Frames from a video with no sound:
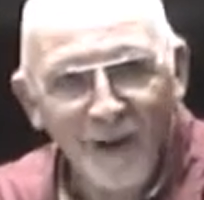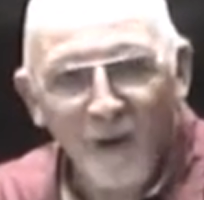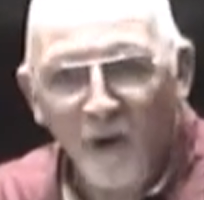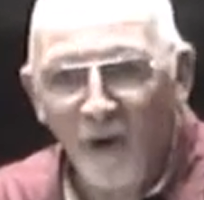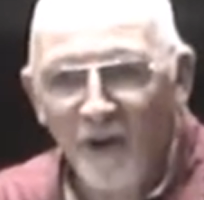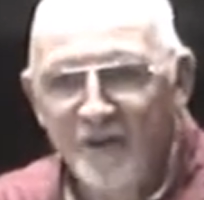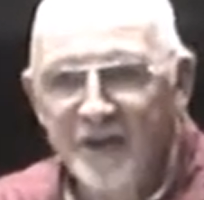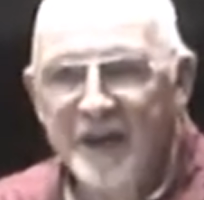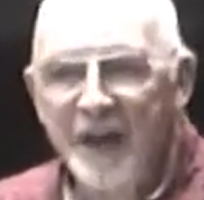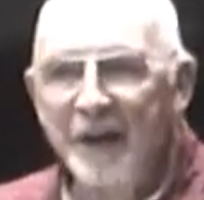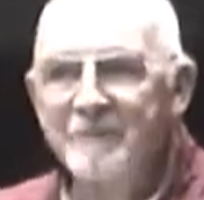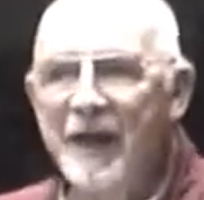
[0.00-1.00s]
or she
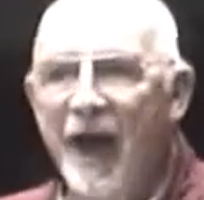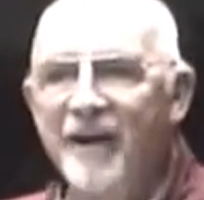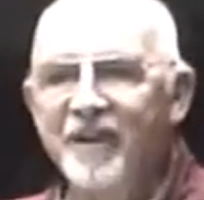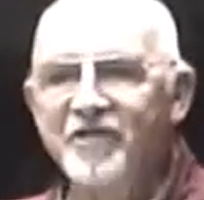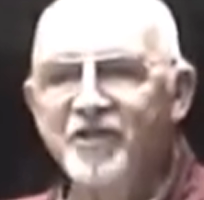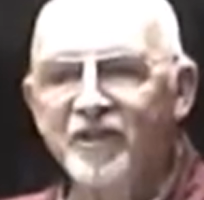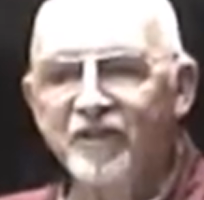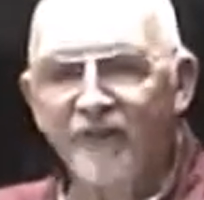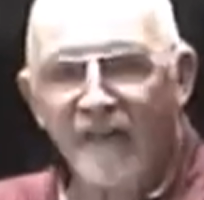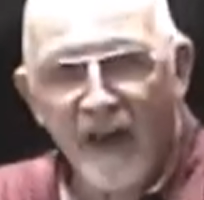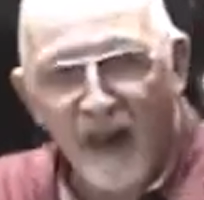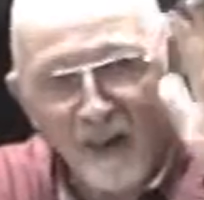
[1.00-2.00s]
came down and just
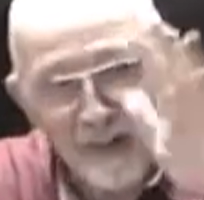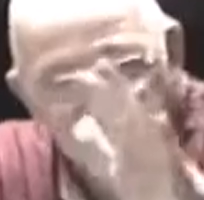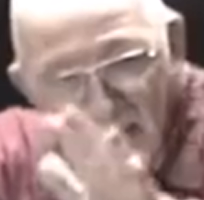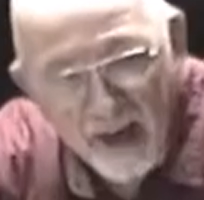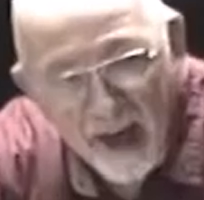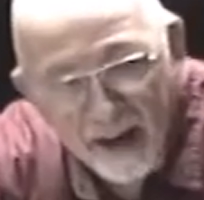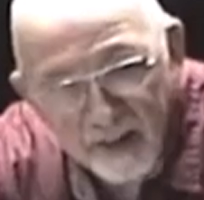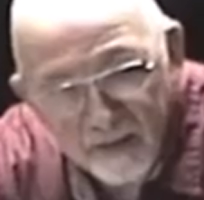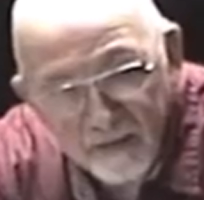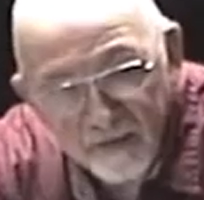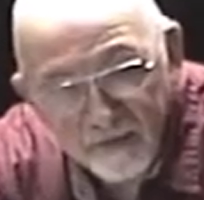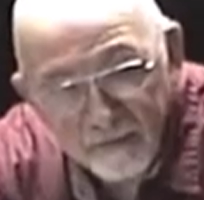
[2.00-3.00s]
fell at
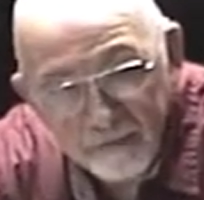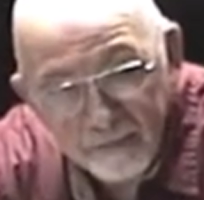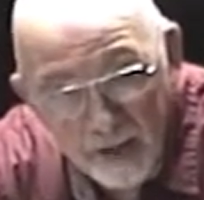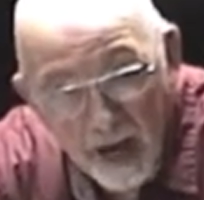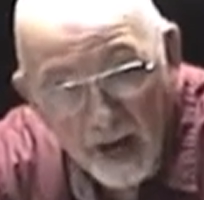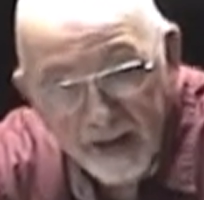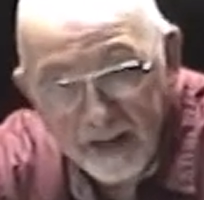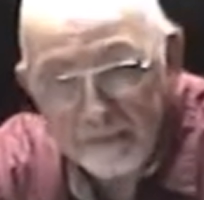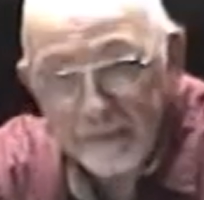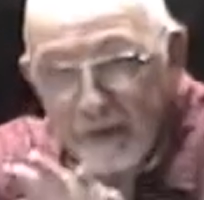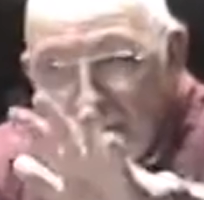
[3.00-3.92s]
his behind him